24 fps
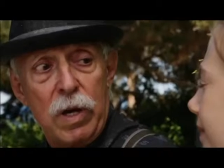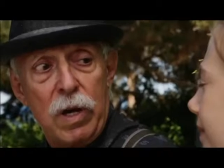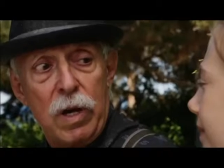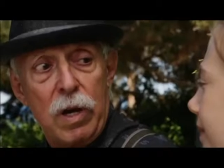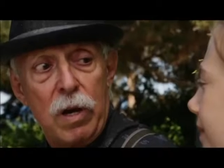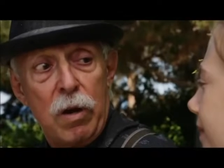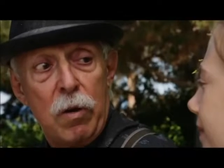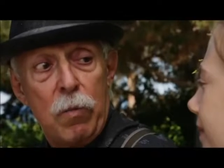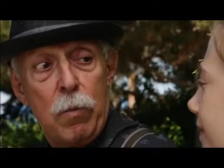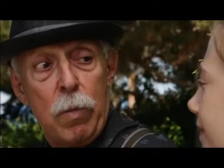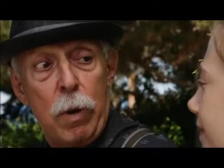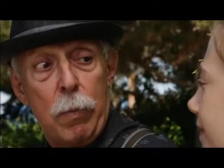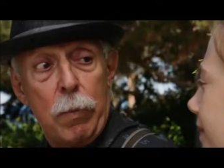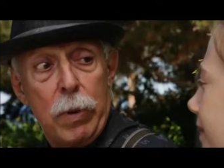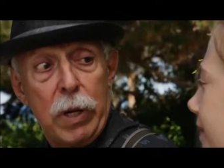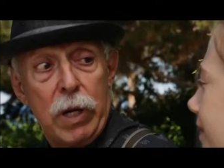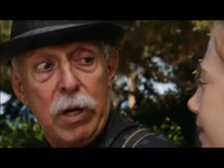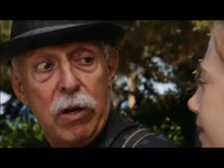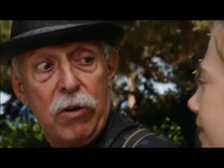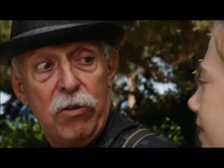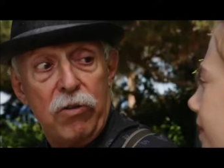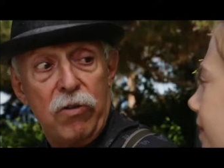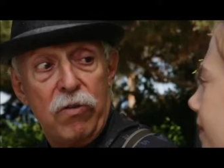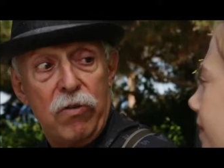But
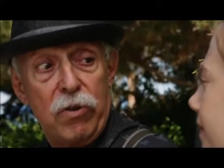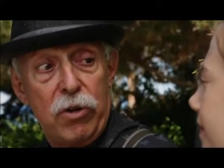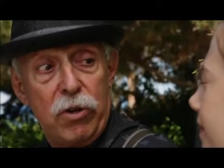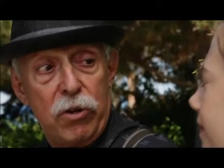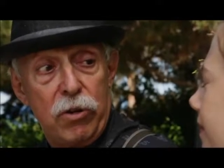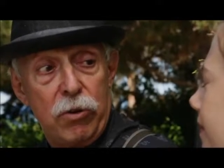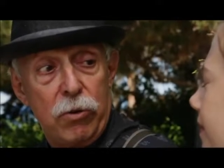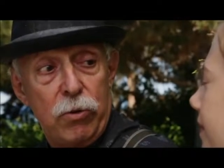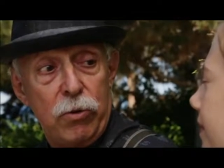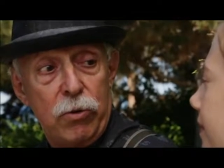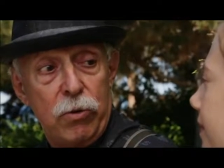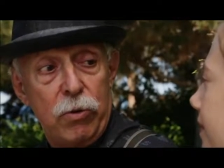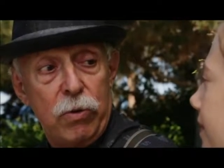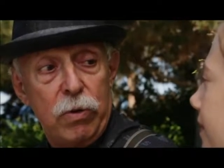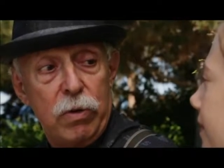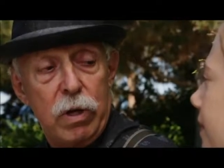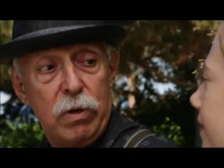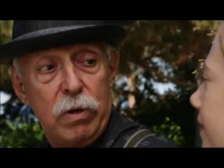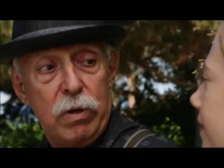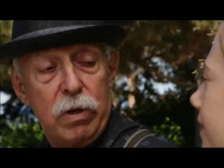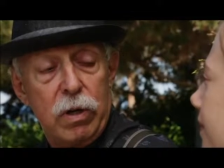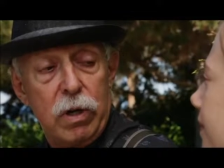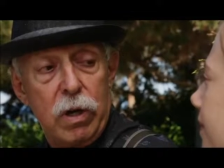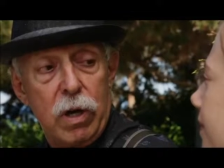because of you,
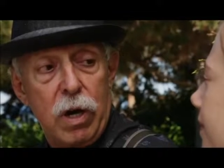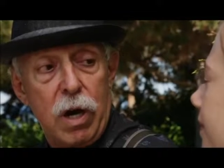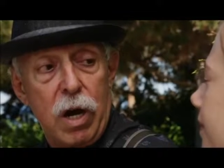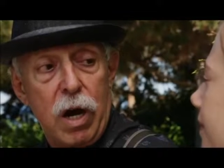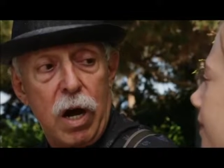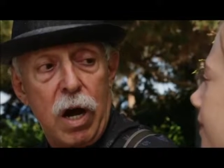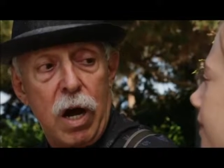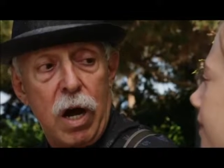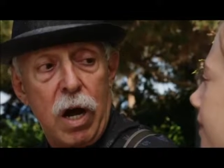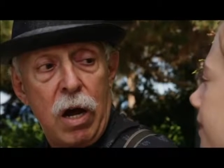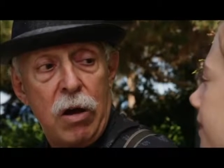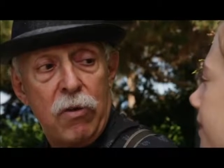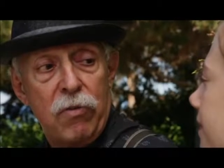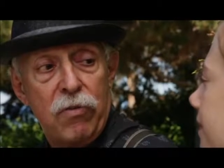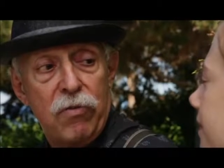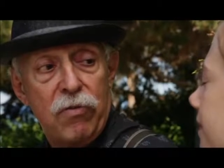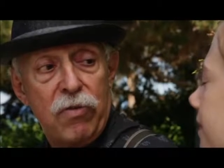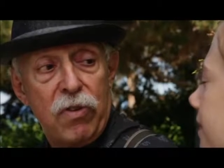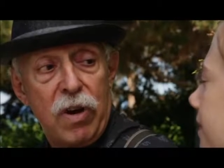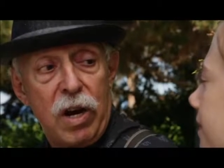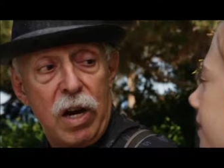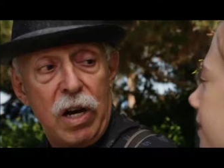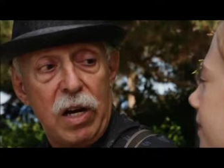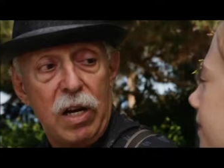I
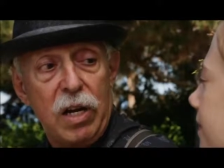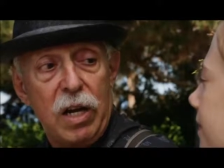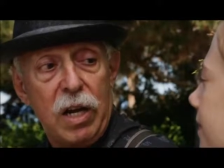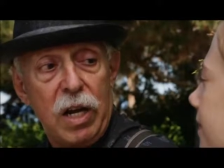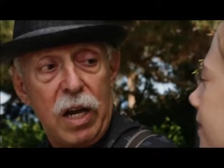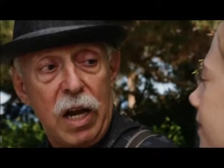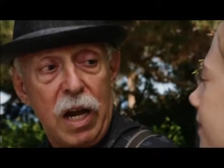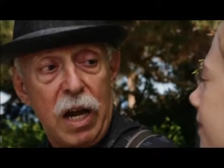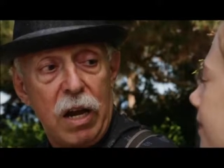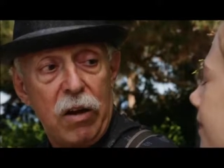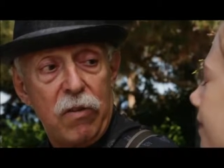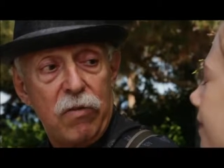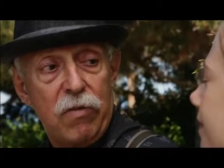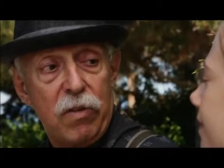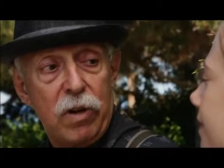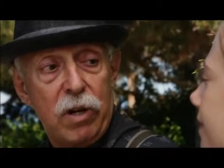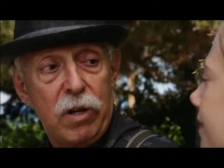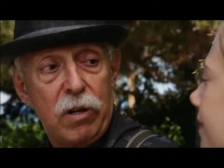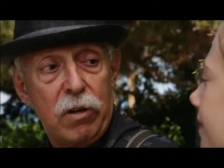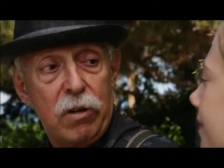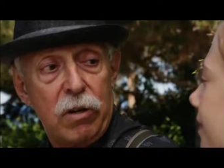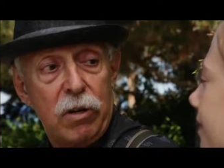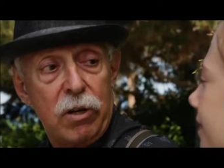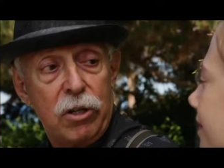finally have the
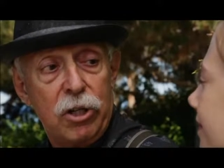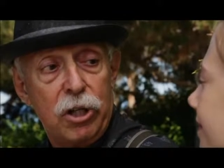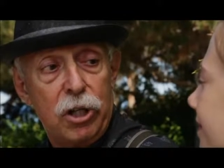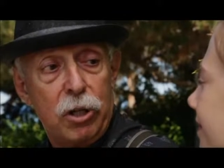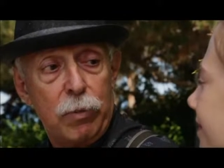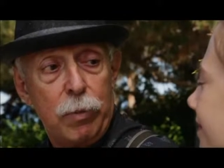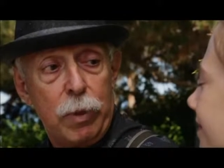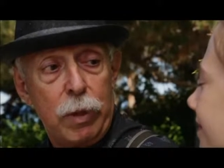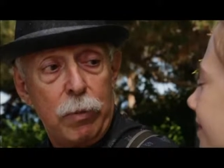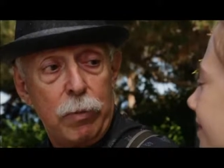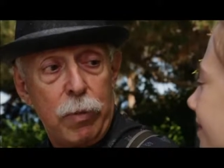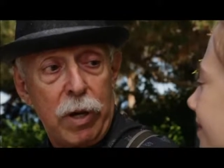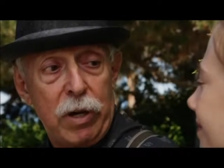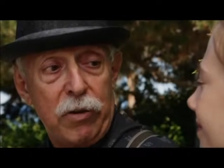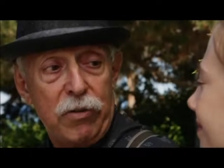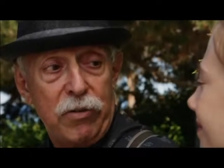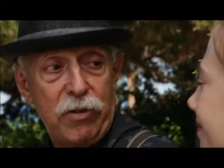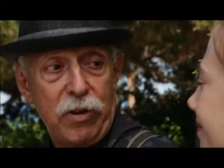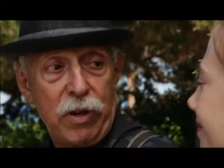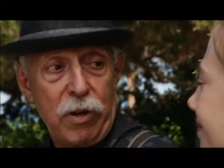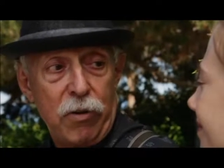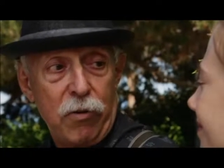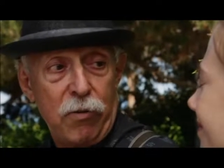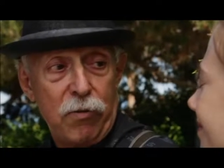courage to be
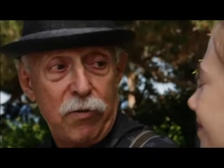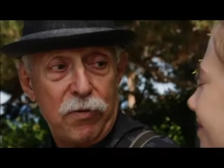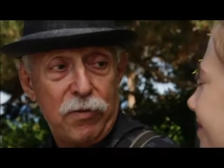myself.